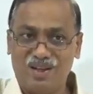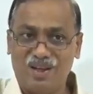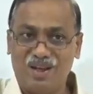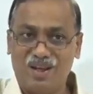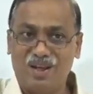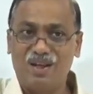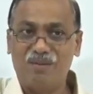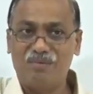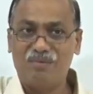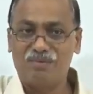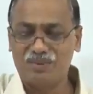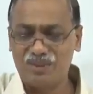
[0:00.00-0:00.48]

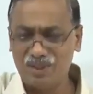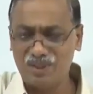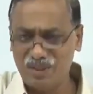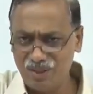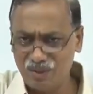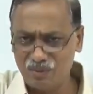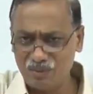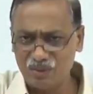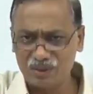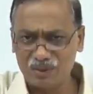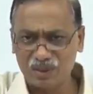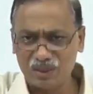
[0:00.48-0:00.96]
and if theory
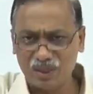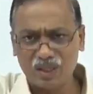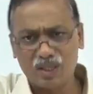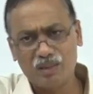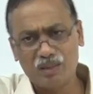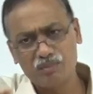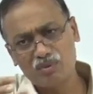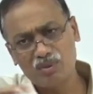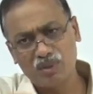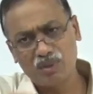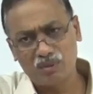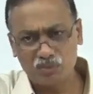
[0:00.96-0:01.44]
question
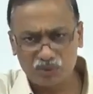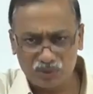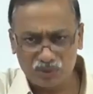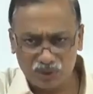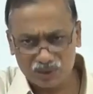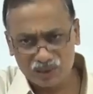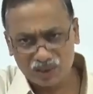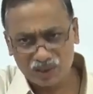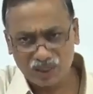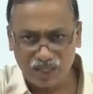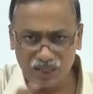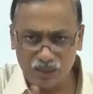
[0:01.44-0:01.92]
comes, you have to
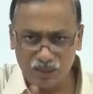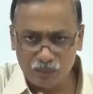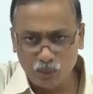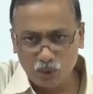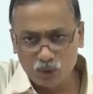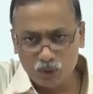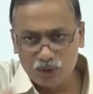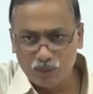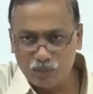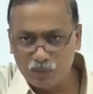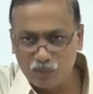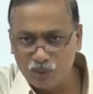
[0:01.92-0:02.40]
just write
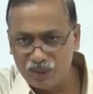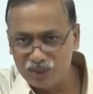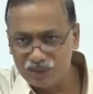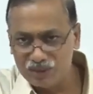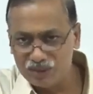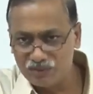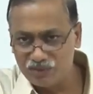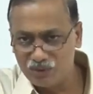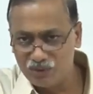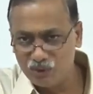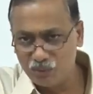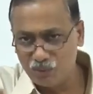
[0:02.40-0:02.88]
both the
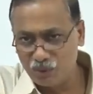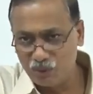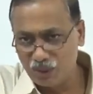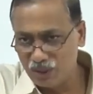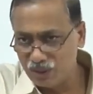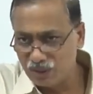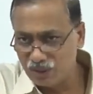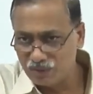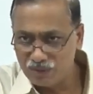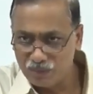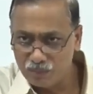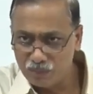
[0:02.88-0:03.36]
points,
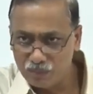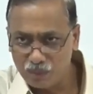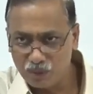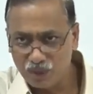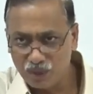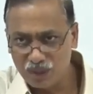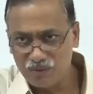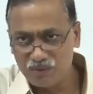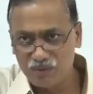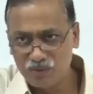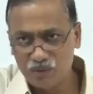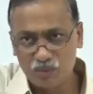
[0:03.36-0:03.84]
viewpoint of
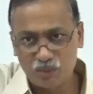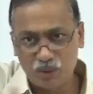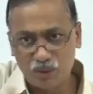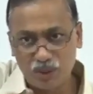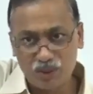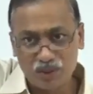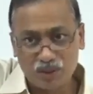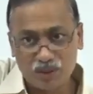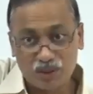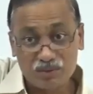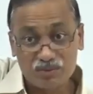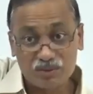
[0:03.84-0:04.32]
employee,
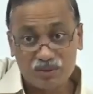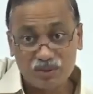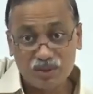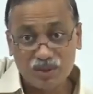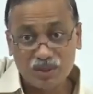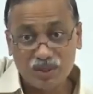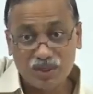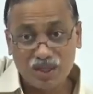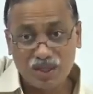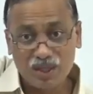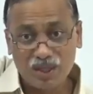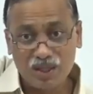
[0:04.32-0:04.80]
viewpoint of
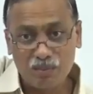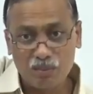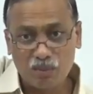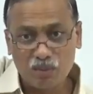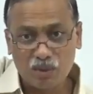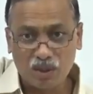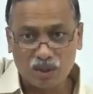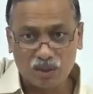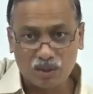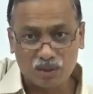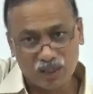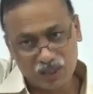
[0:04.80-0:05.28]

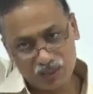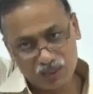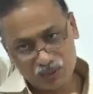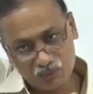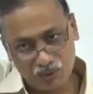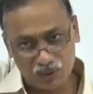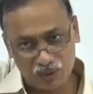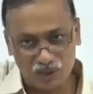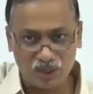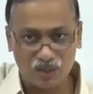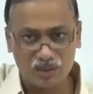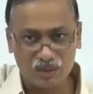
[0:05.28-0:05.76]
employer. That is
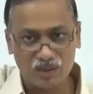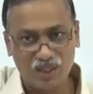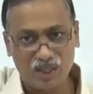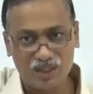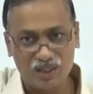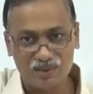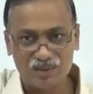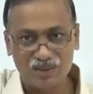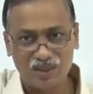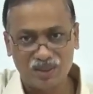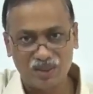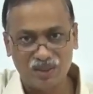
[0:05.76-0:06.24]
what you, the
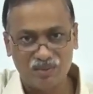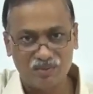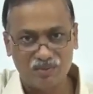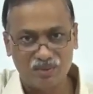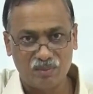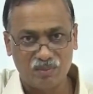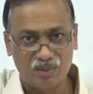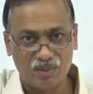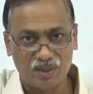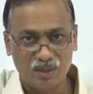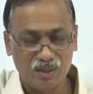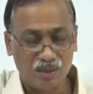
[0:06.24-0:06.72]
answer it will
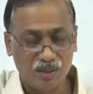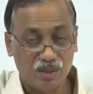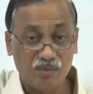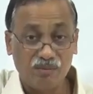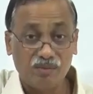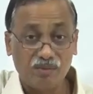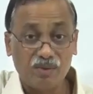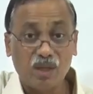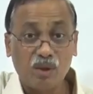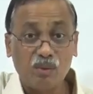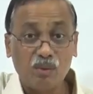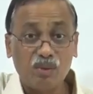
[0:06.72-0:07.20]
be
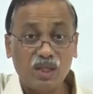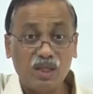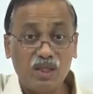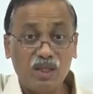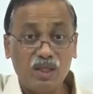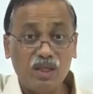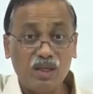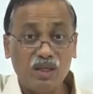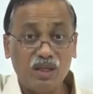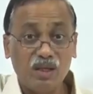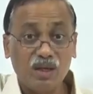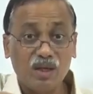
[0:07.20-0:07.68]
without
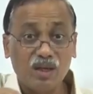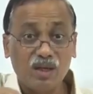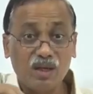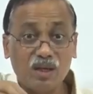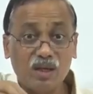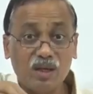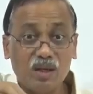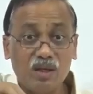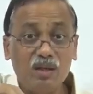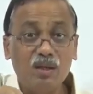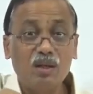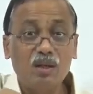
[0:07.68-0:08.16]
any
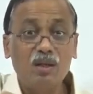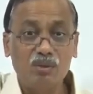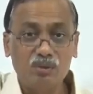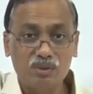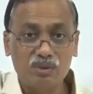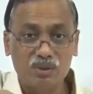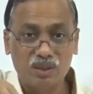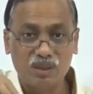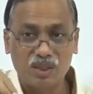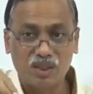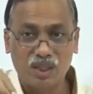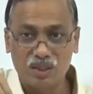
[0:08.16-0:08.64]

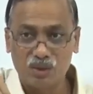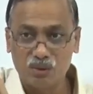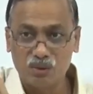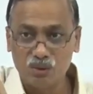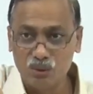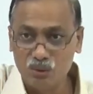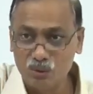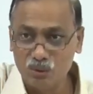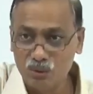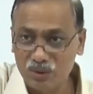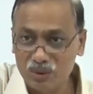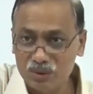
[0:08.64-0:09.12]
conclusion that you
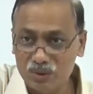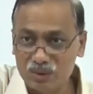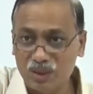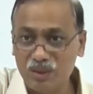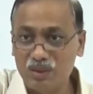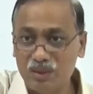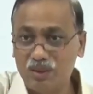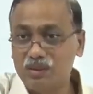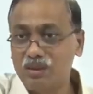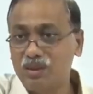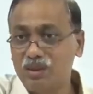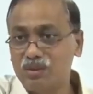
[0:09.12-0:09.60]
do this and
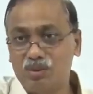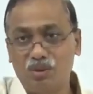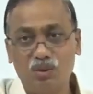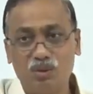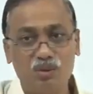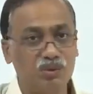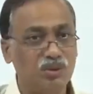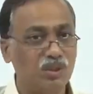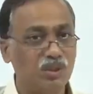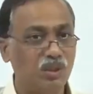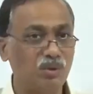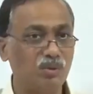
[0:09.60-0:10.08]
this is the
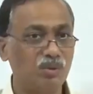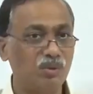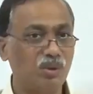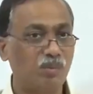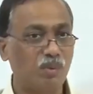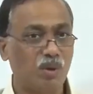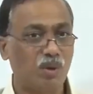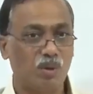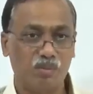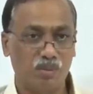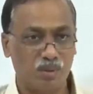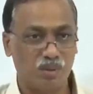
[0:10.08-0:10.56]
solution to the
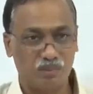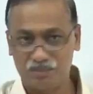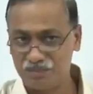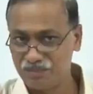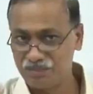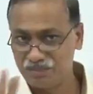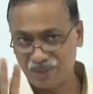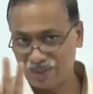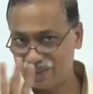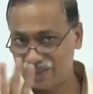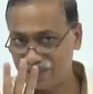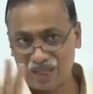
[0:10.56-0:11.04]
problem.
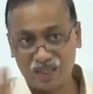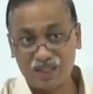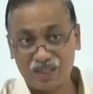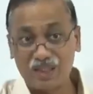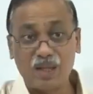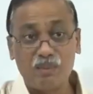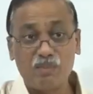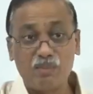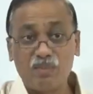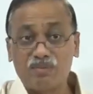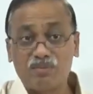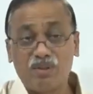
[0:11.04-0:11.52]
That
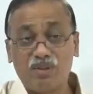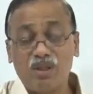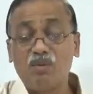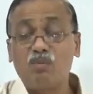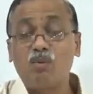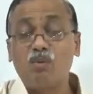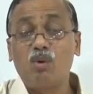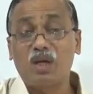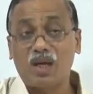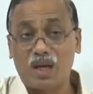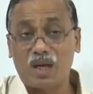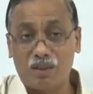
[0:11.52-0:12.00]
type of thing
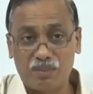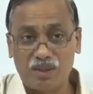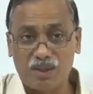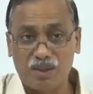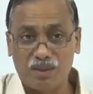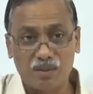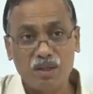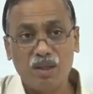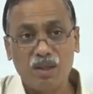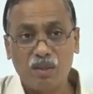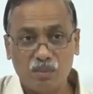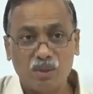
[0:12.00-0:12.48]
won't happen
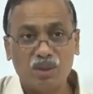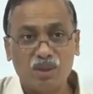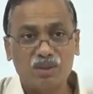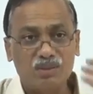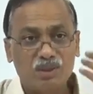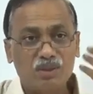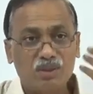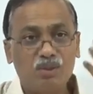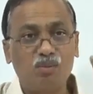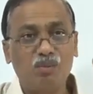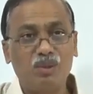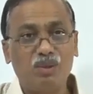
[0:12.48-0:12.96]
because it's
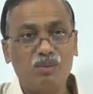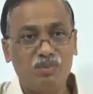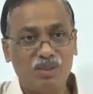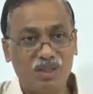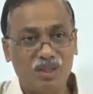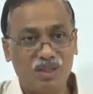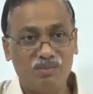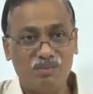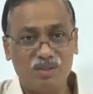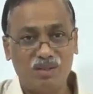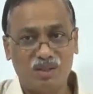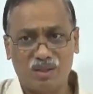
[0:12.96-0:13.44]
a human
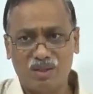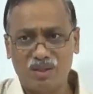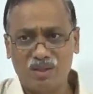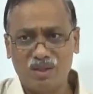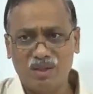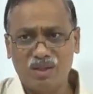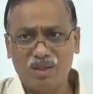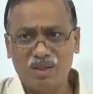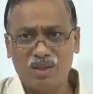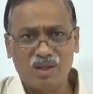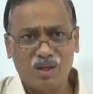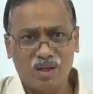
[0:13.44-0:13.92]
behavior.
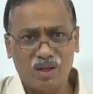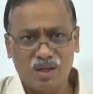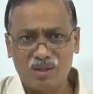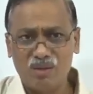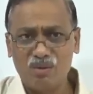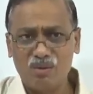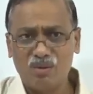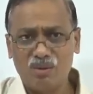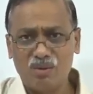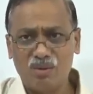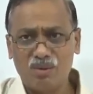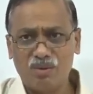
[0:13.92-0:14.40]
And
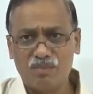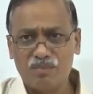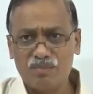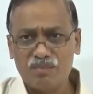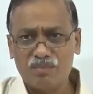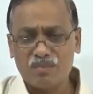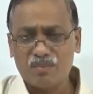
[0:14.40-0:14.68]
you know,